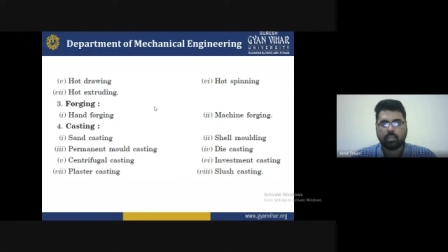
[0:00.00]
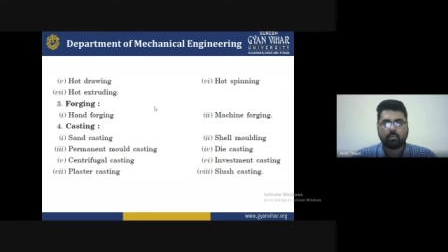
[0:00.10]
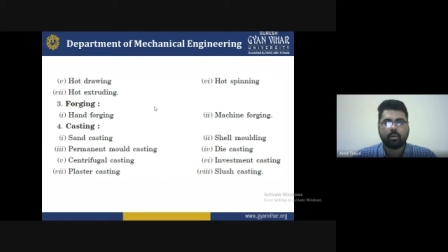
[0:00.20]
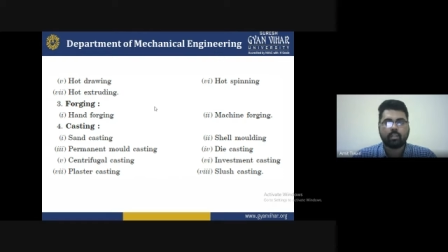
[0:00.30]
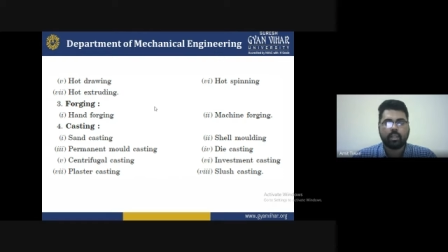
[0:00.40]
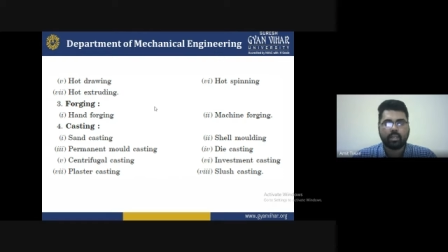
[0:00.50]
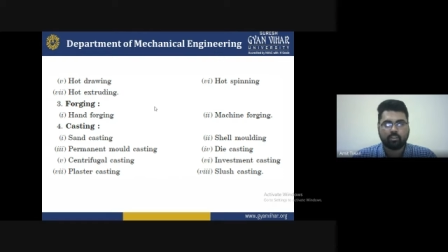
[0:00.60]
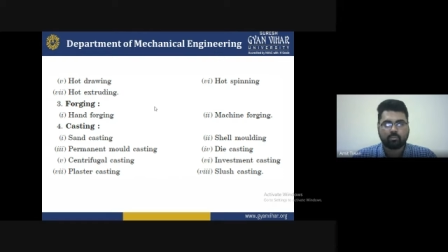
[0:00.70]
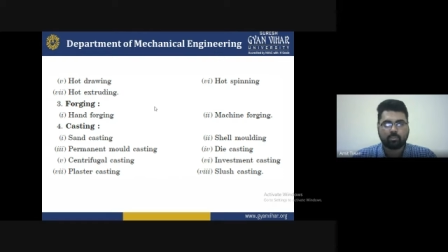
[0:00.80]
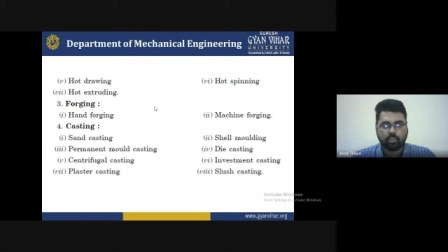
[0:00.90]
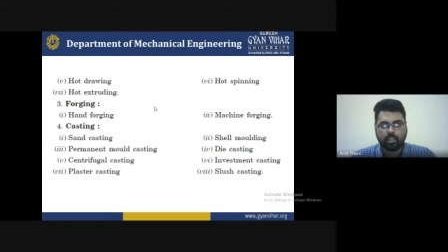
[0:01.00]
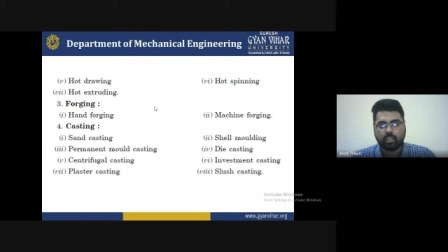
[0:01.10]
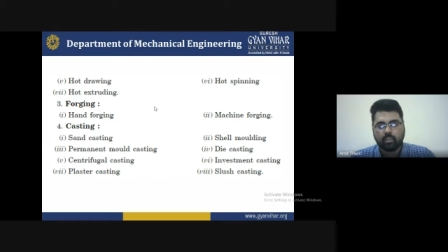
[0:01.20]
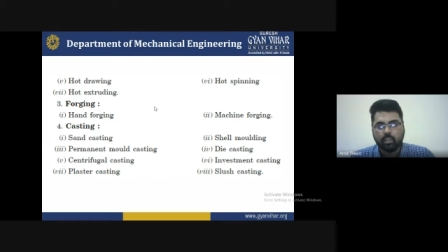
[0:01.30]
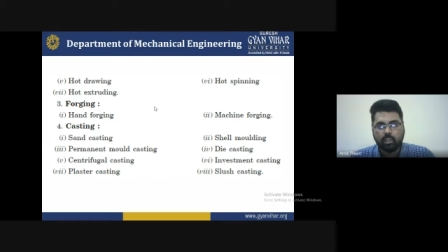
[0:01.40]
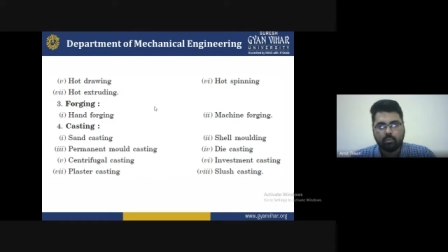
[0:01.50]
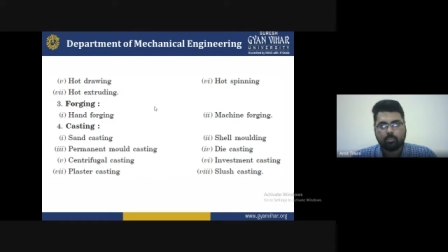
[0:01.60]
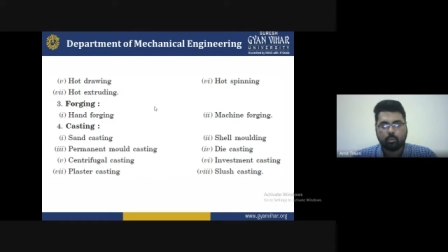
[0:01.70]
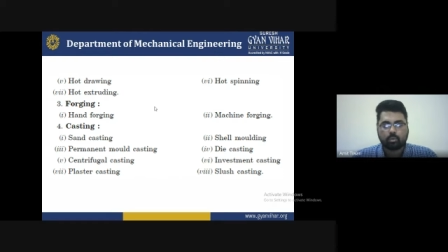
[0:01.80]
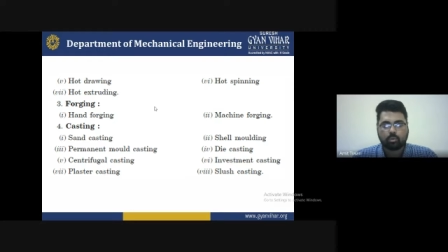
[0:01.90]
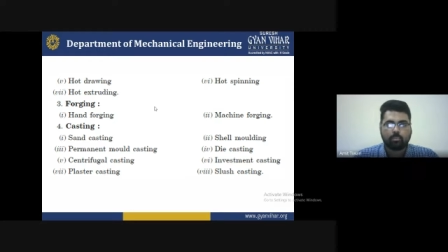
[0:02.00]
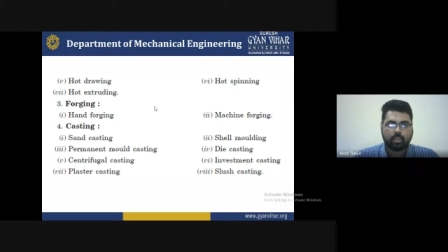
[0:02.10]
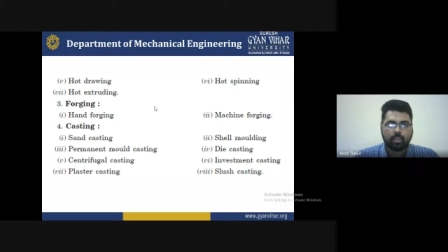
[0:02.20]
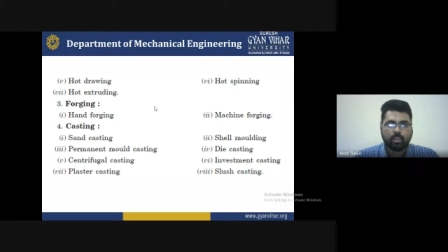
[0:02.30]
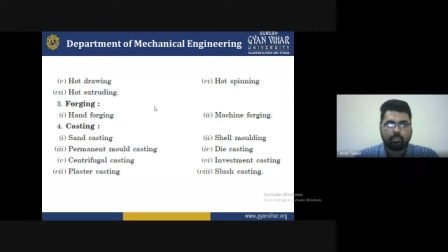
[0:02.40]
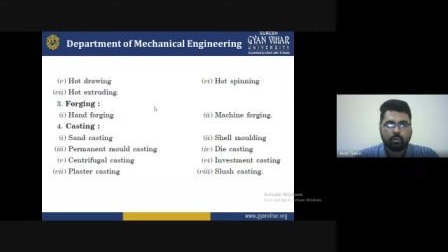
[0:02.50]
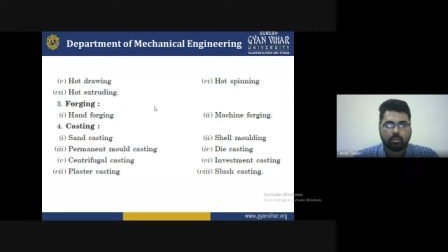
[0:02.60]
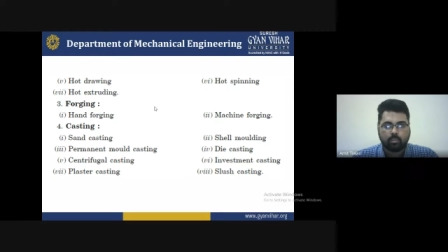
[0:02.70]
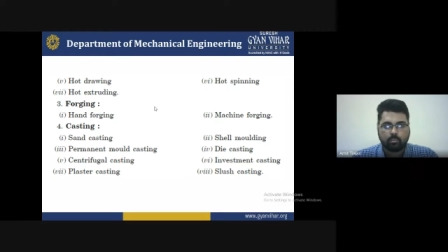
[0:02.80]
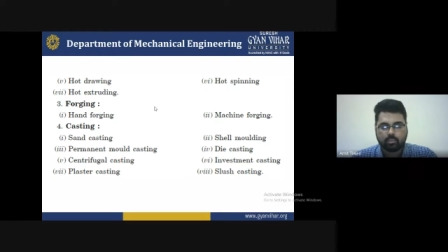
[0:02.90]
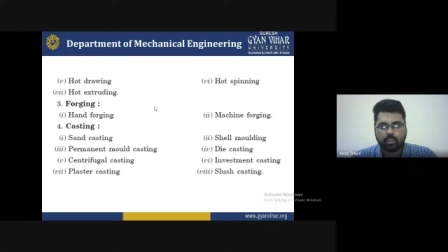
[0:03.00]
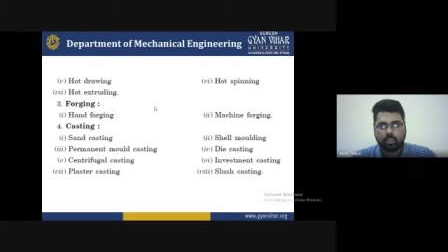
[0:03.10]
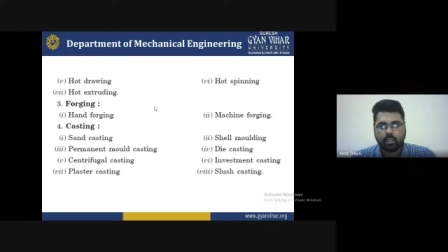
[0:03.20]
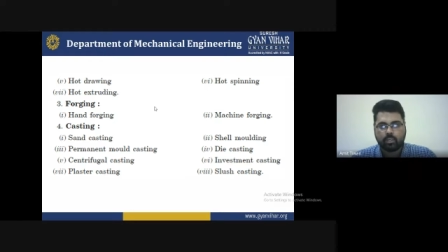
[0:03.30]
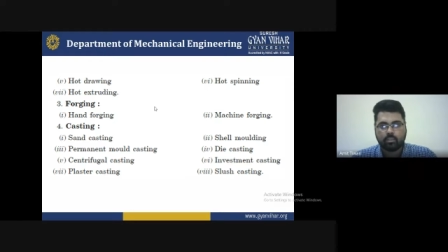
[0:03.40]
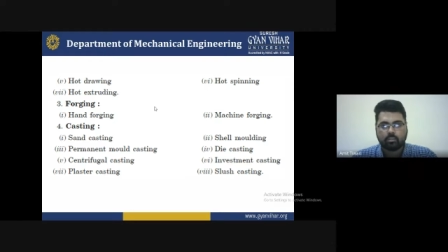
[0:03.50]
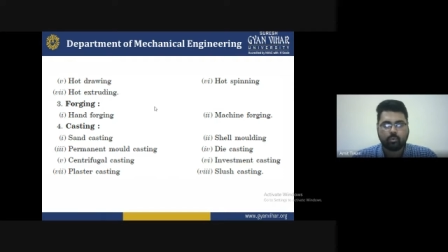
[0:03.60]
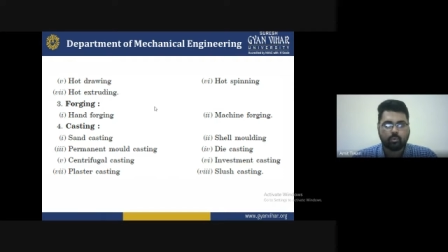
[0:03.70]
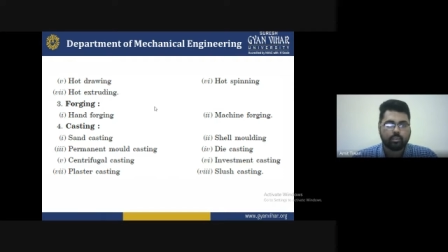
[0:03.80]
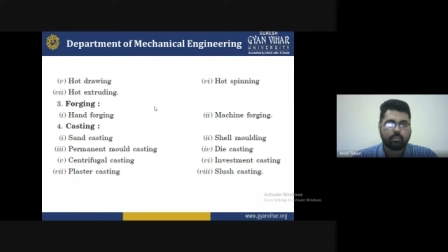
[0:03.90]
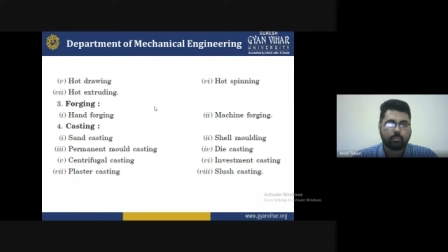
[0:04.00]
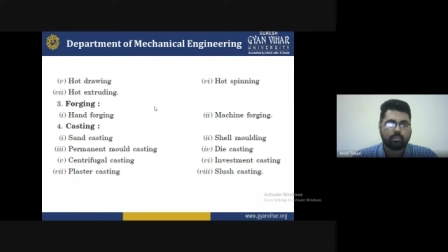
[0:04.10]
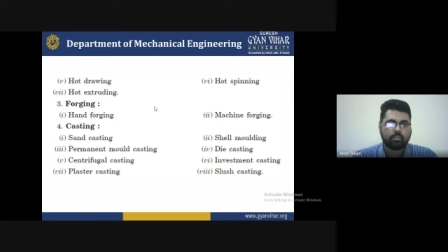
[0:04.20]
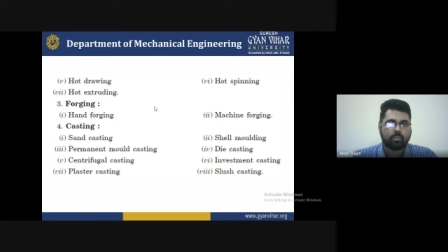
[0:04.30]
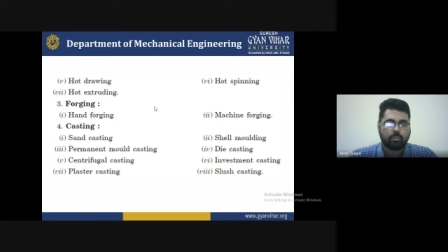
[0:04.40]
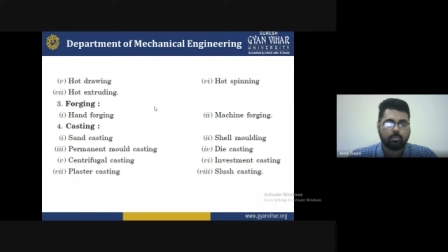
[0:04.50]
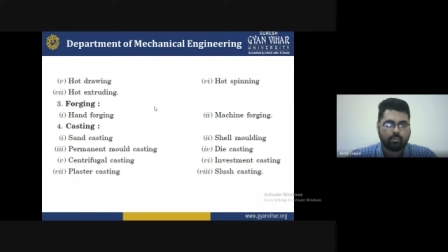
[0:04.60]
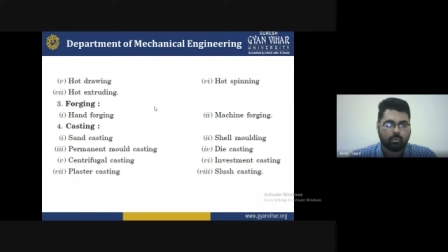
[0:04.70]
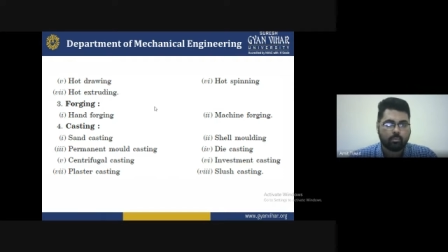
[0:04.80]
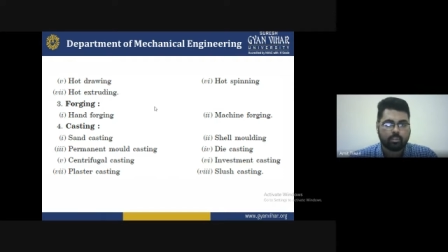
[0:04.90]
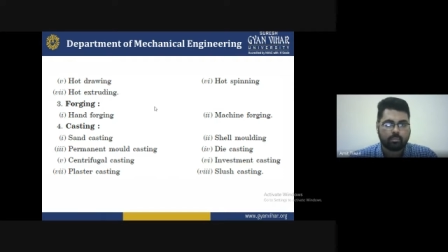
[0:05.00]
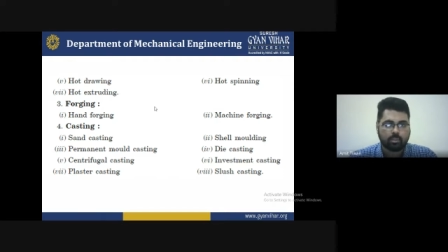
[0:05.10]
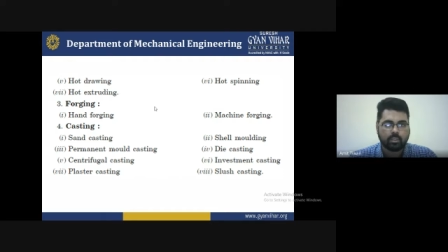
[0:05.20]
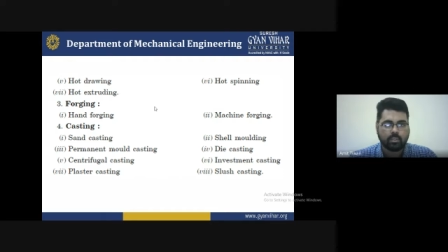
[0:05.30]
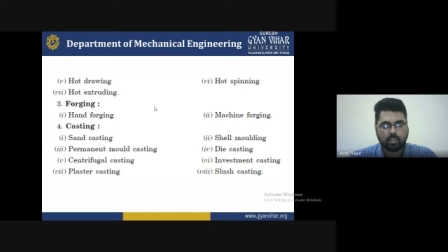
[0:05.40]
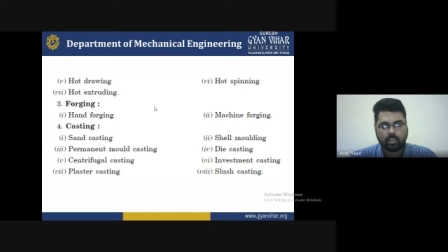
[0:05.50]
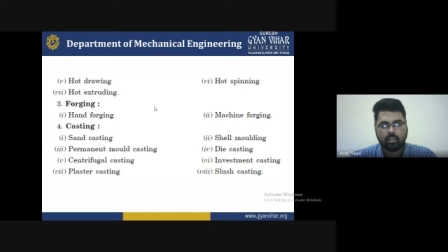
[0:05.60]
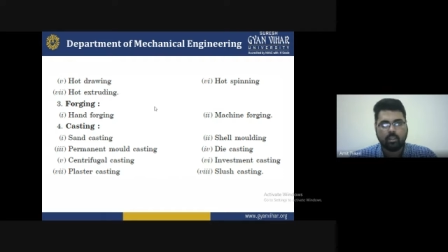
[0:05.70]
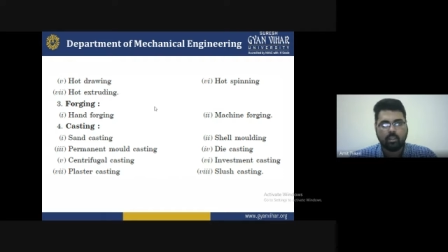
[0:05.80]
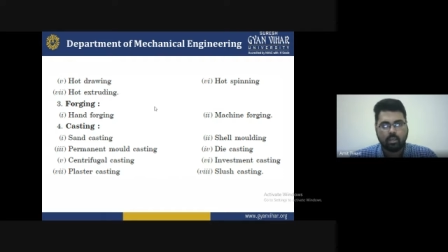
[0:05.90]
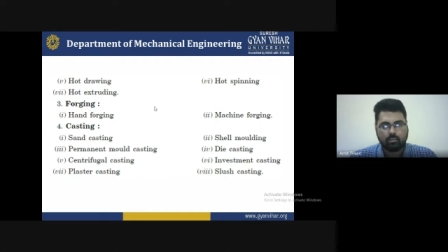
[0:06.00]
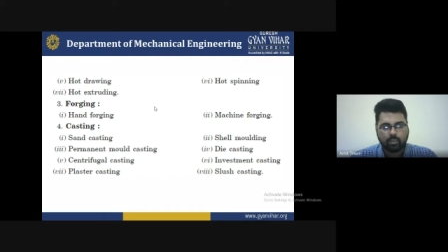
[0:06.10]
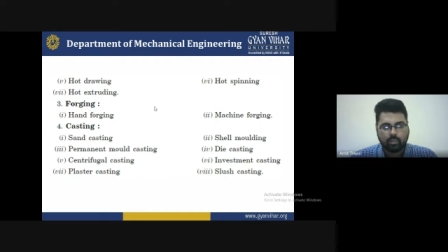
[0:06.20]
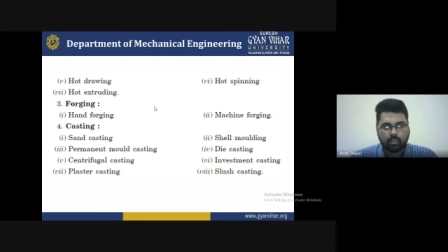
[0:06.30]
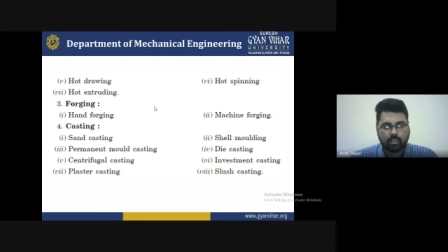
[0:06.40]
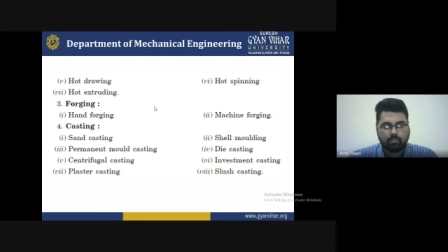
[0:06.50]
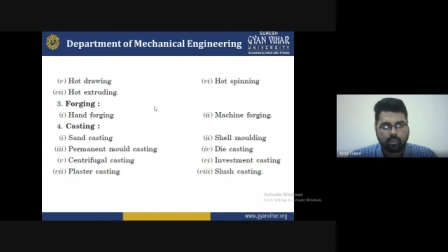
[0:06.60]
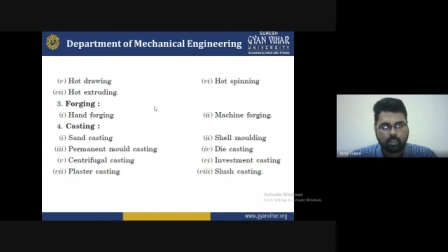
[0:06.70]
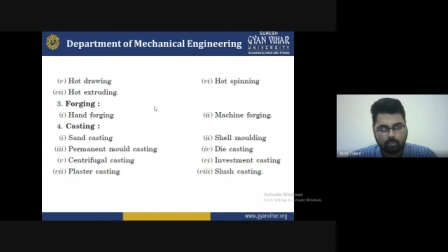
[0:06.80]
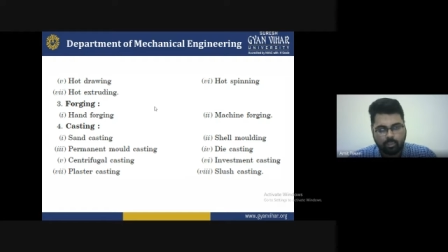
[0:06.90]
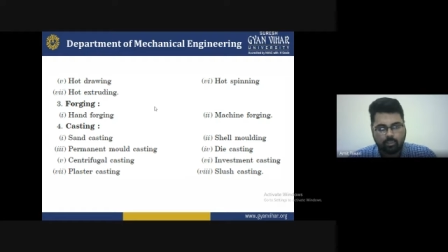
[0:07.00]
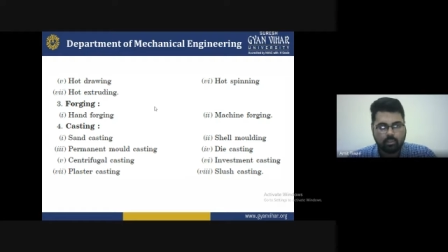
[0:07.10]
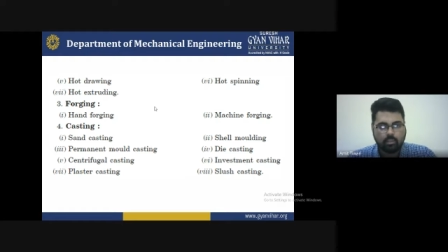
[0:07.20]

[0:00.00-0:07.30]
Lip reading: and by the advanced machining we put the material from the machining, and the forging operation will be performed as per the our giving command.